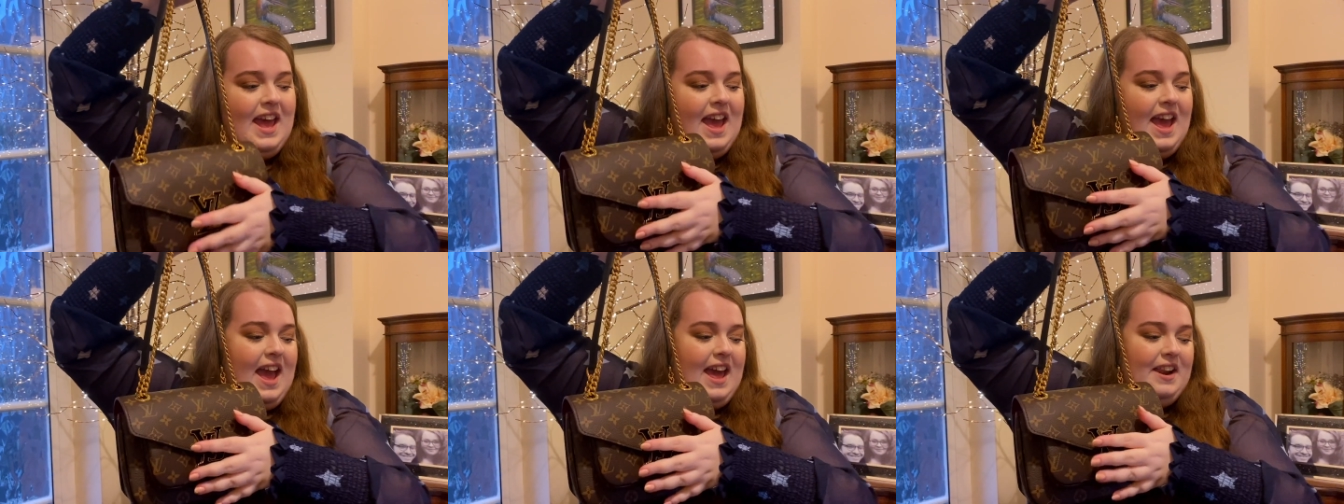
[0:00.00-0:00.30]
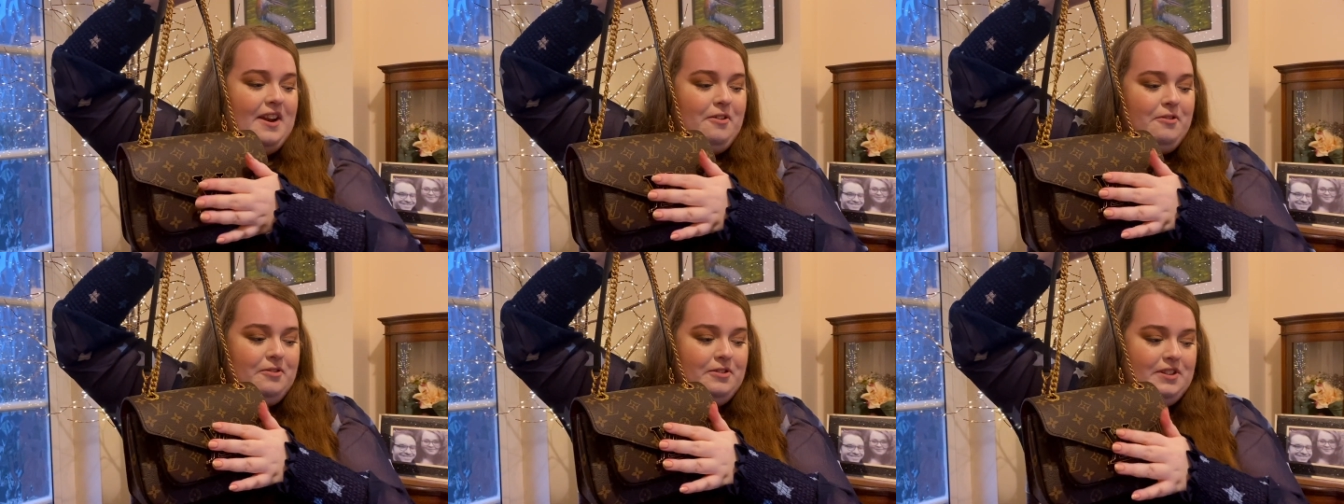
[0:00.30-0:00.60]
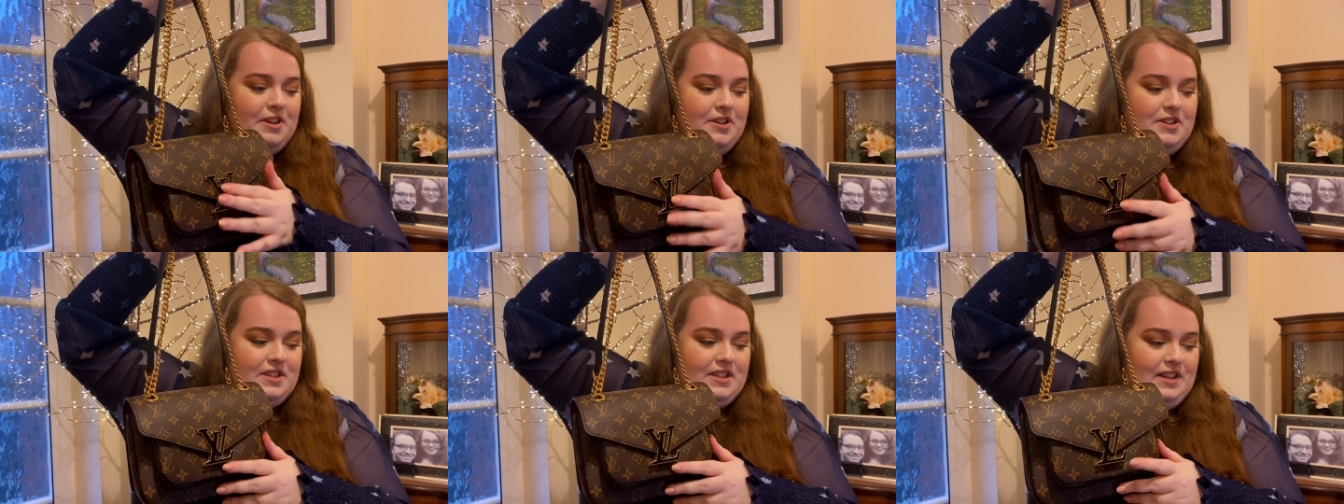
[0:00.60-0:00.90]
And I
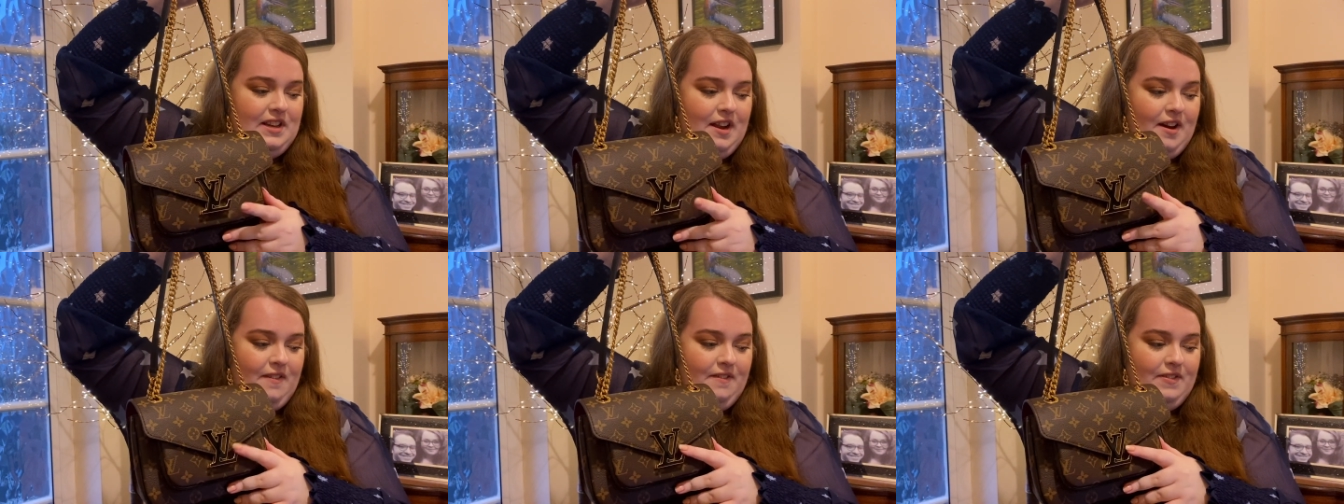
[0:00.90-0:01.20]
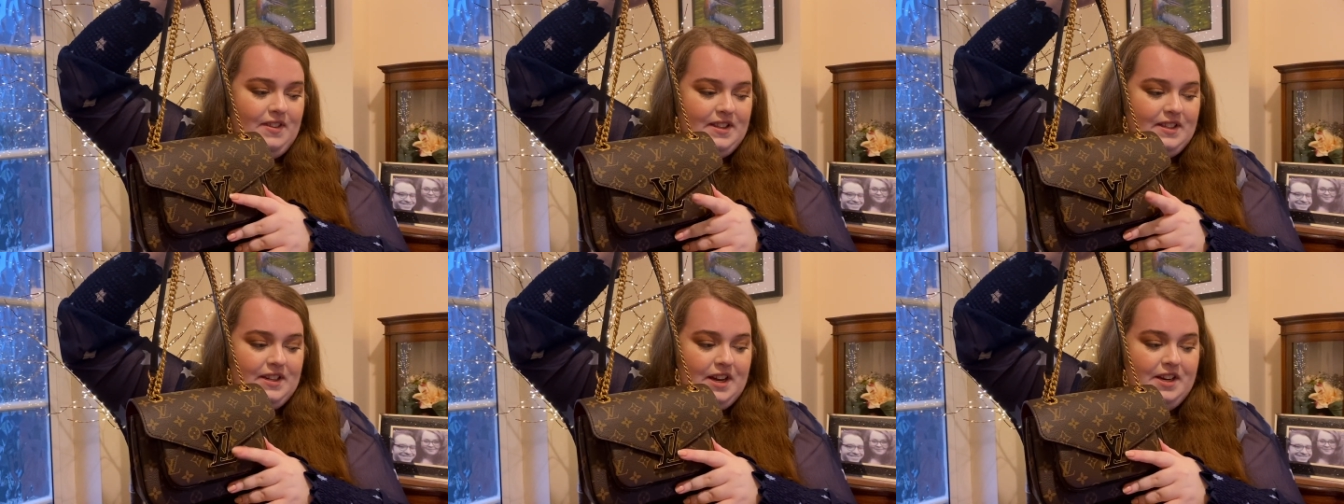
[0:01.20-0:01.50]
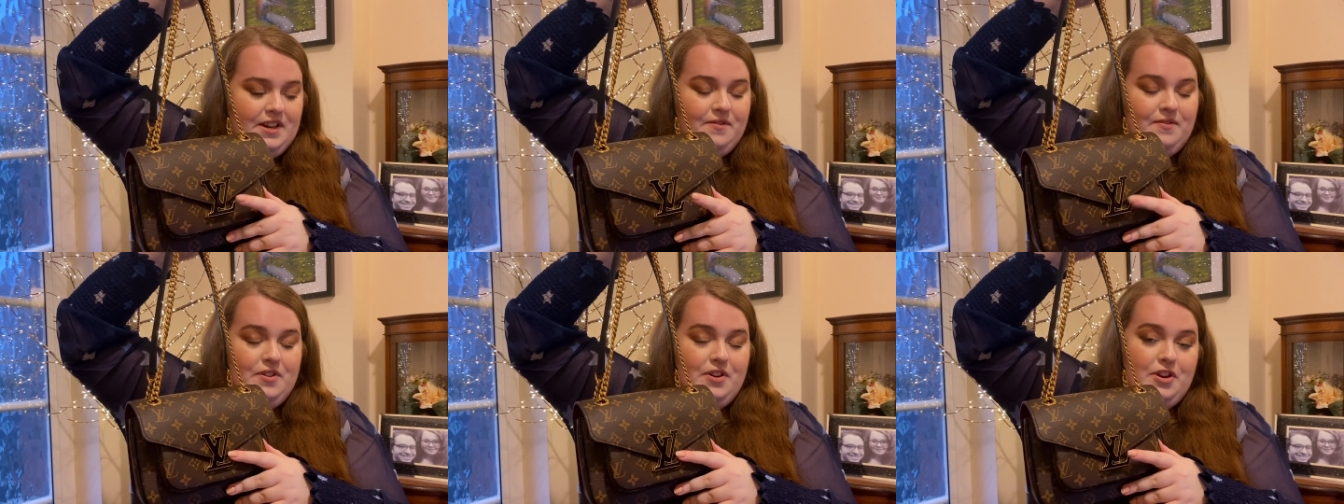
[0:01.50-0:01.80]
also just love this
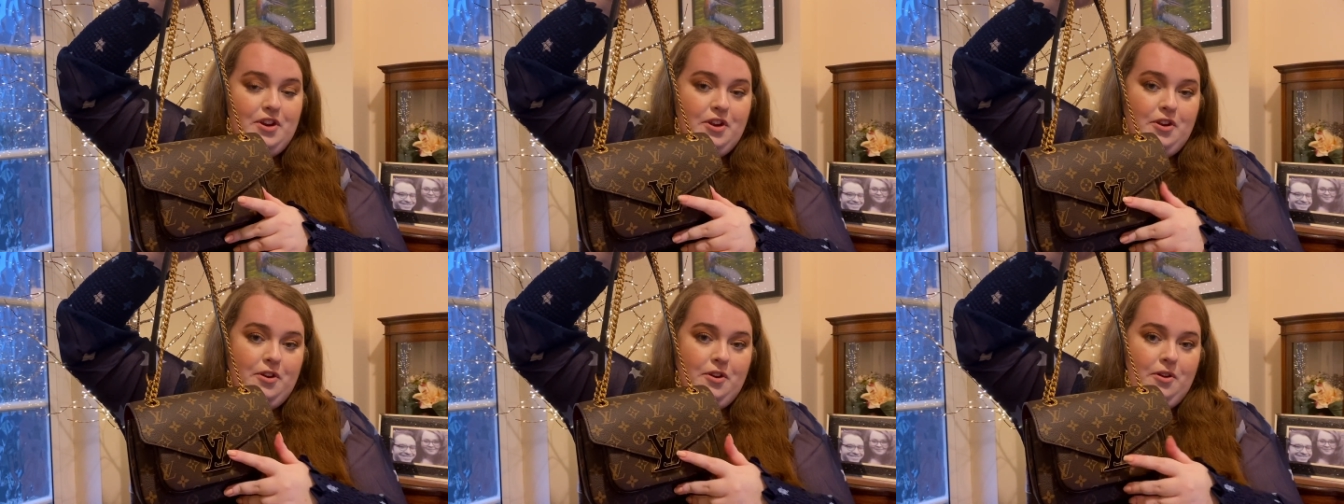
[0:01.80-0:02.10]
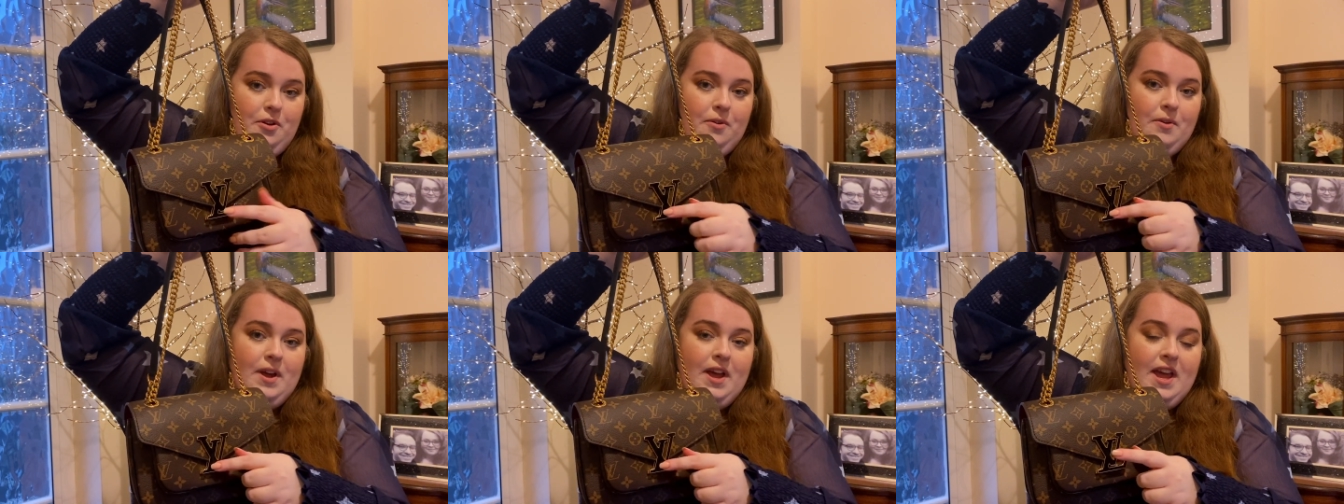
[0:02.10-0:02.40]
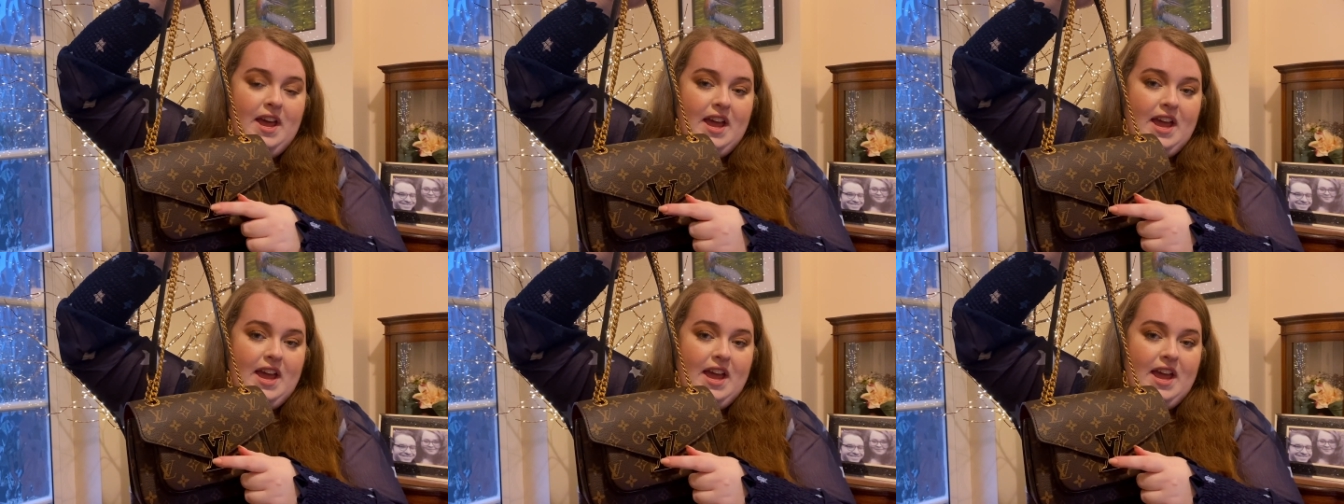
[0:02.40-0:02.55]
kind of new